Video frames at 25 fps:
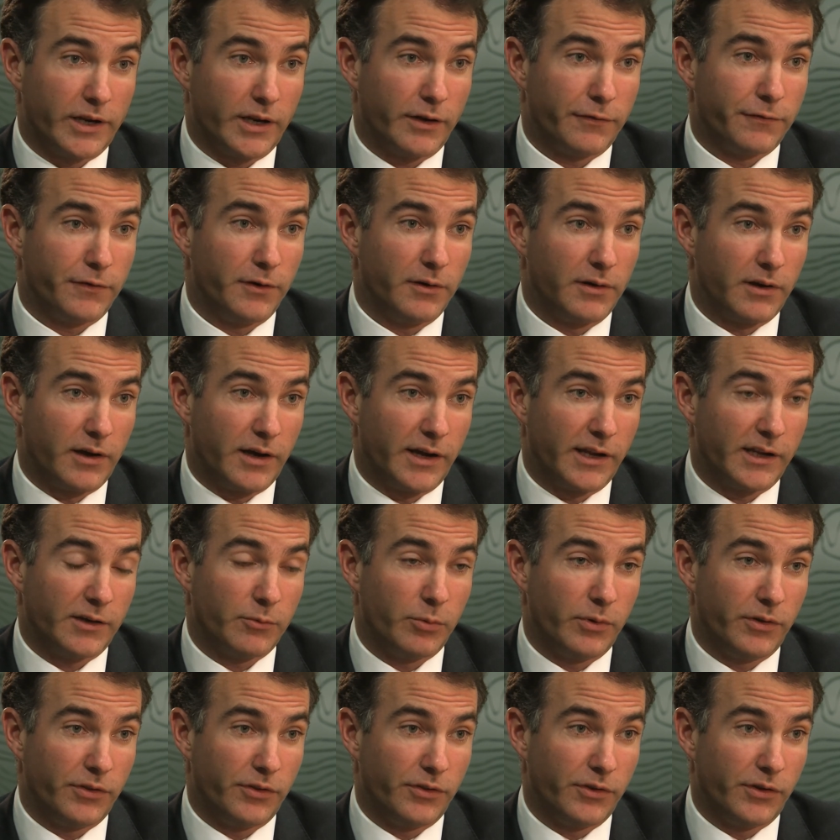if you like,
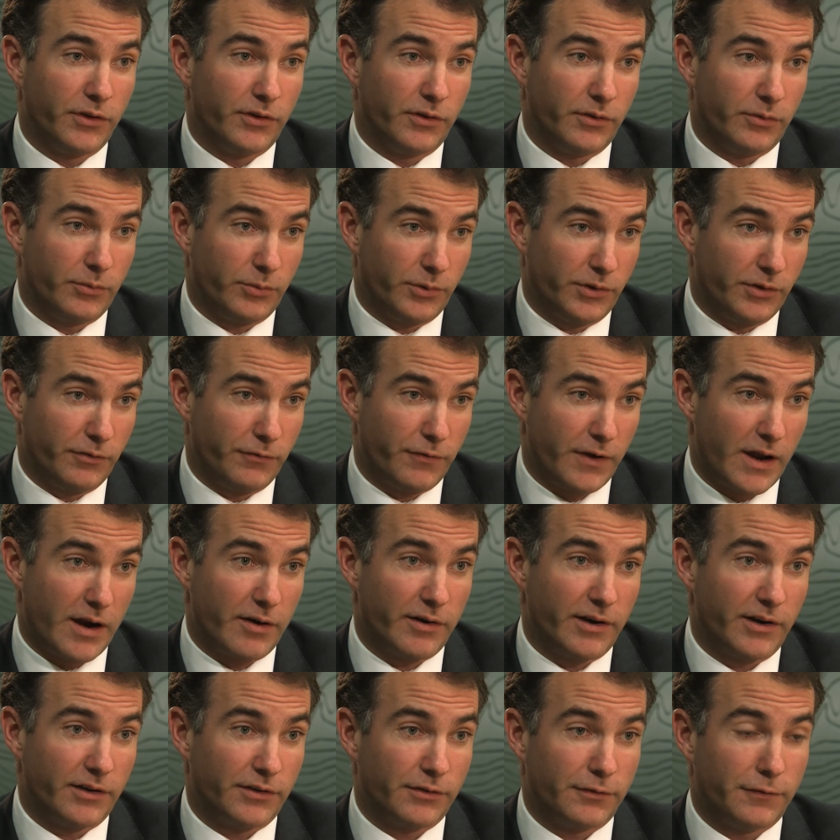with the
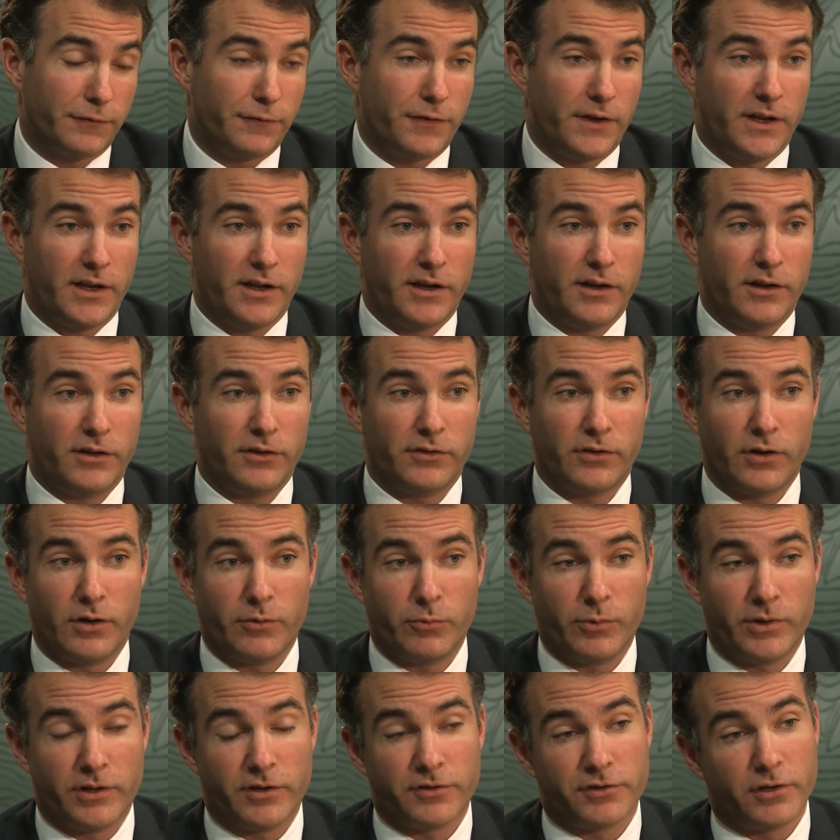various fears,
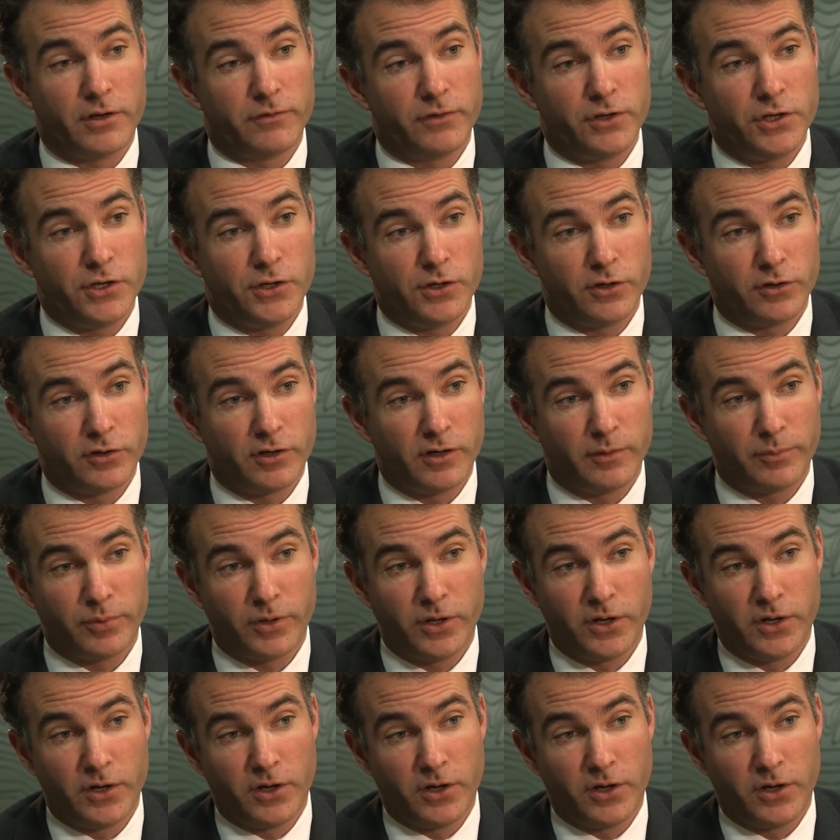whether it's over Europe,